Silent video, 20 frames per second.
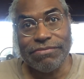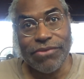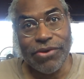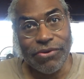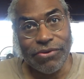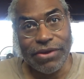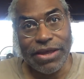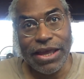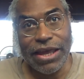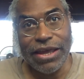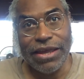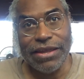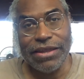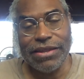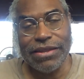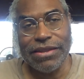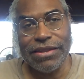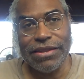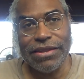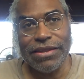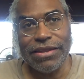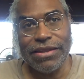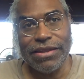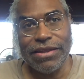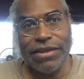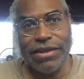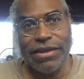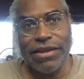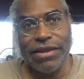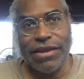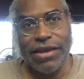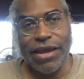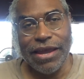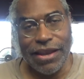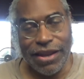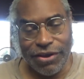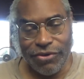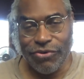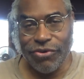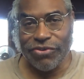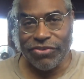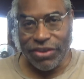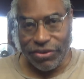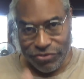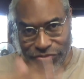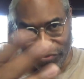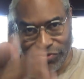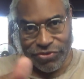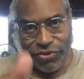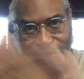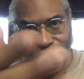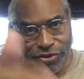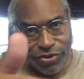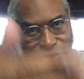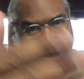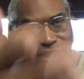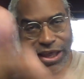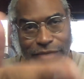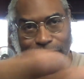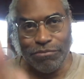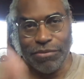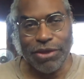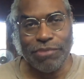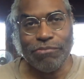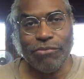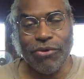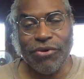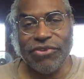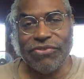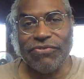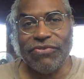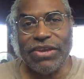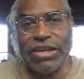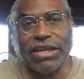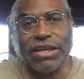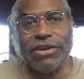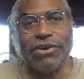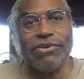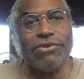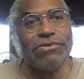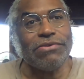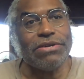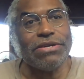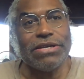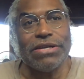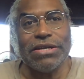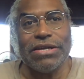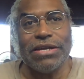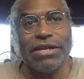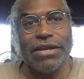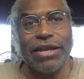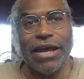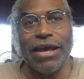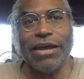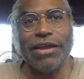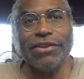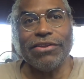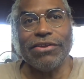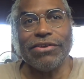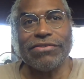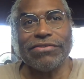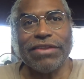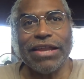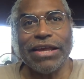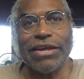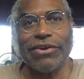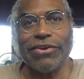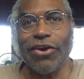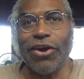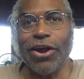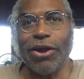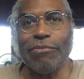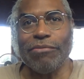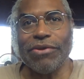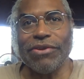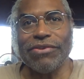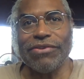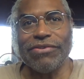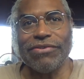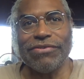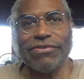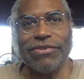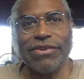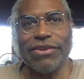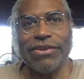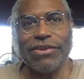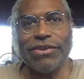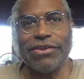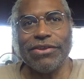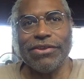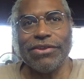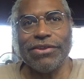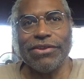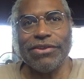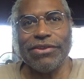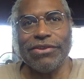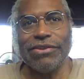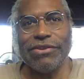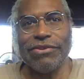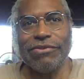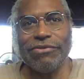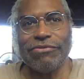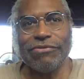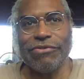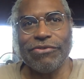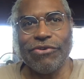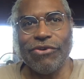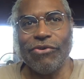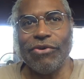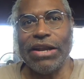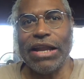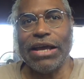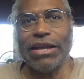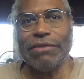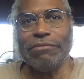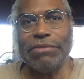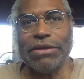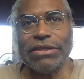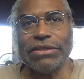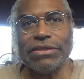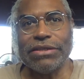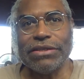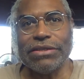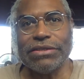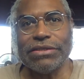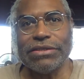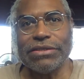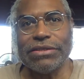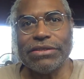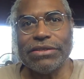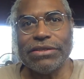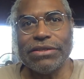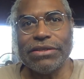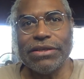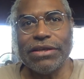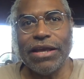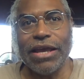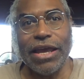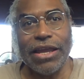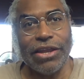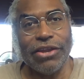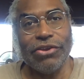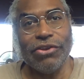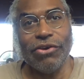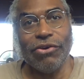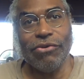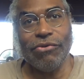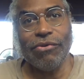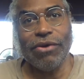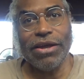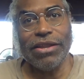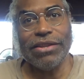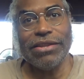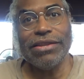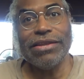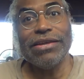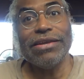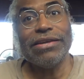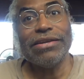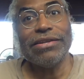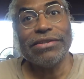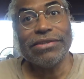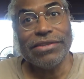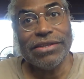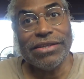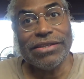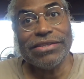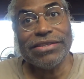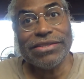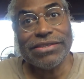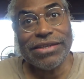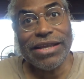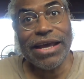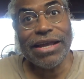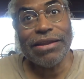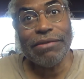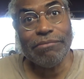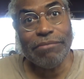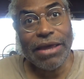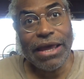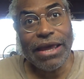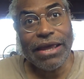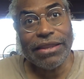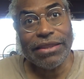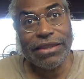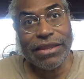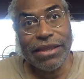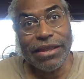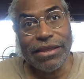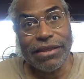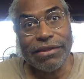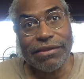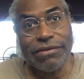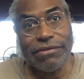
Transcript: Okay. And of course, as you saw in that Big Boys video, now it looks like Garm's uh, going out of business. And you know what? This is not a bad thing.